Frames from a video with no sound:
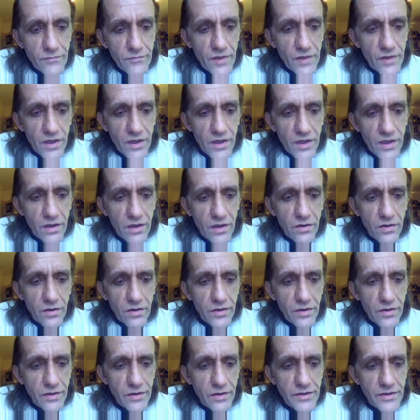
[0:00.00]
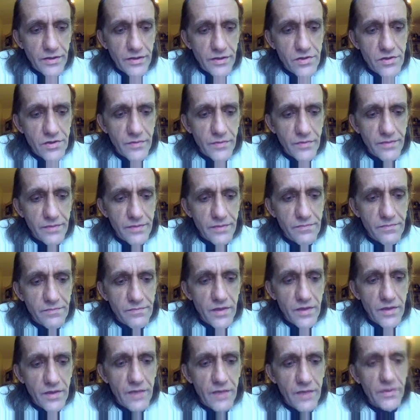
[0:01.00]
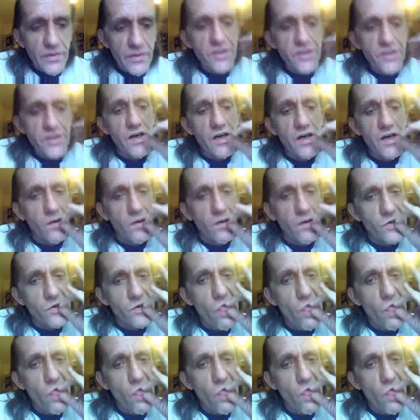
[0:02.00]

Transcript: Oh, it took me, and my tongue,